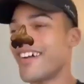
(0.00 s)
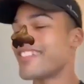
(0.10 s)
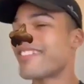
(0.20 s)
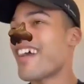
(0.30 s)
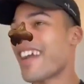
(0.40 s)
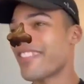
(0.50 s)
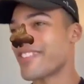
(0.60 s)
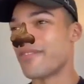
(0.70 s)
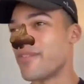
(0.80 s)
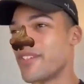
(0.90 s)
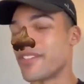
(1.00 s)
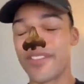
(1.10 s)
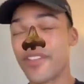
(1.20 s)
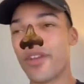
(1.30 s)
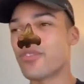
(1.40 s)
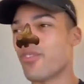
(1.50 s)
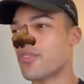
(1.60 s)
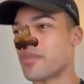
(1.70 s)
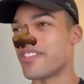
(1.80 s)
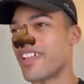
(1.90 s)
Trying out this new filter. The nose
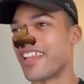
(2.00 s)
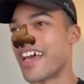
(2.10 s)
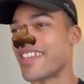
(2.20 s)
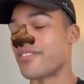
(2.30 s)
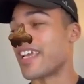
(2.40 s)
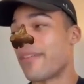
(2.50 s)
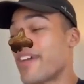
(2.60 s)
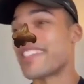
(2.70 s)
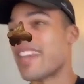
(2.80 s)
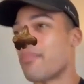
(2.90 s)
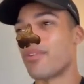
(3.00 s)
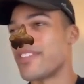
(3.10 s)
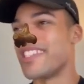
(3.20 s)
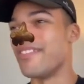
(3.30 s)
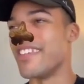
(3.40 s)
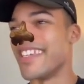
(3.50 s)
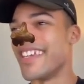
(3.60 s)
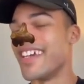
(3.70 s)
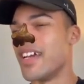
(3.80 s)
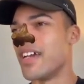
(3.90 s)
grows when you tell a lie. So, like, if I said I broke the TV...